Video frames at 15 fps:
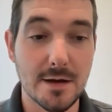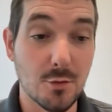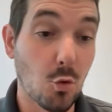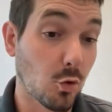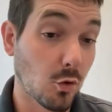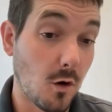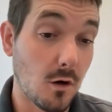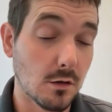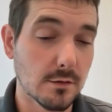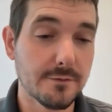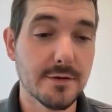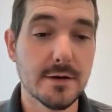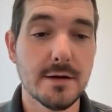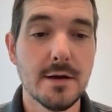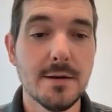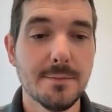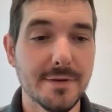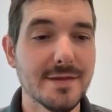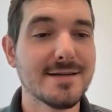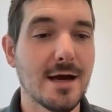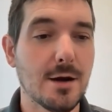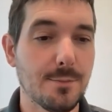or all of it,
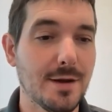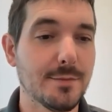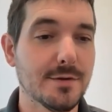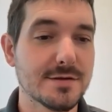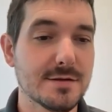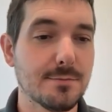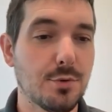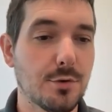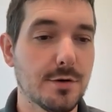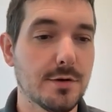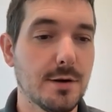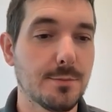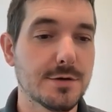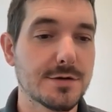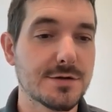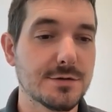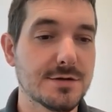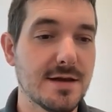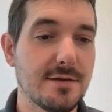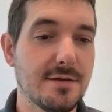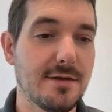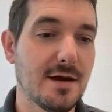but the down payment's the important number. So
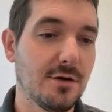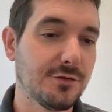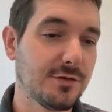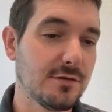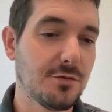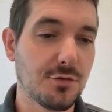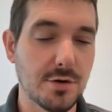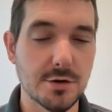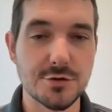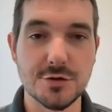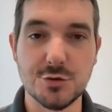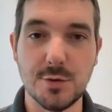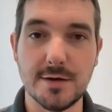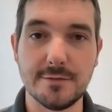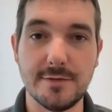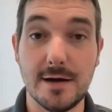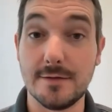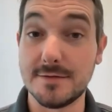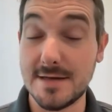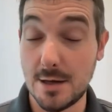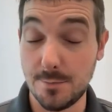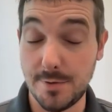
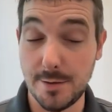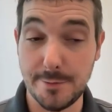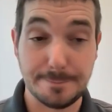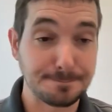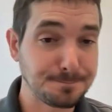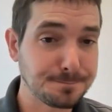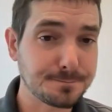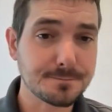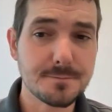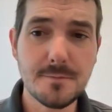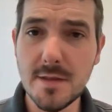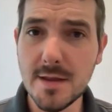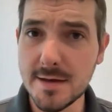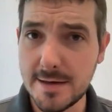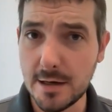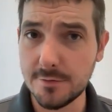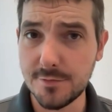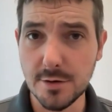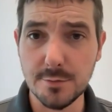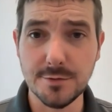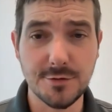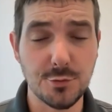$10,325 down payment. Now, if
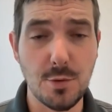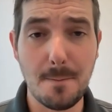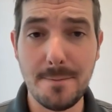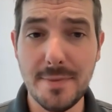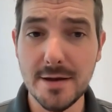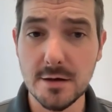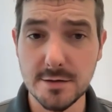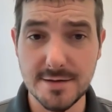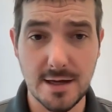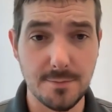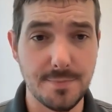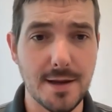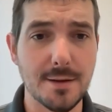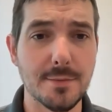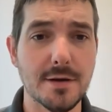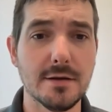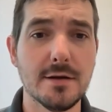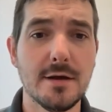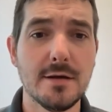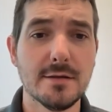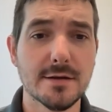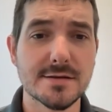you're able to do a bigger down payment,
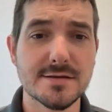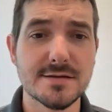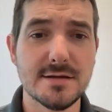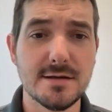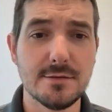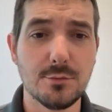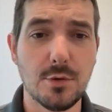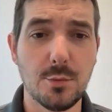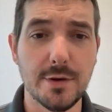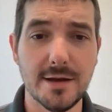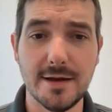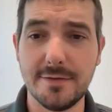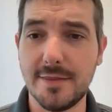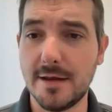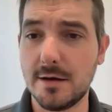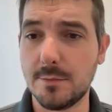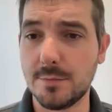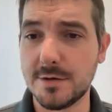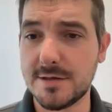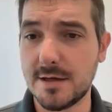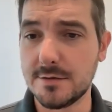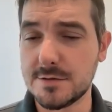let's see what we can get that
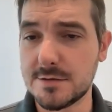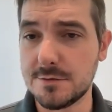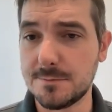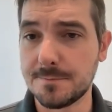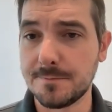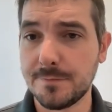number down to.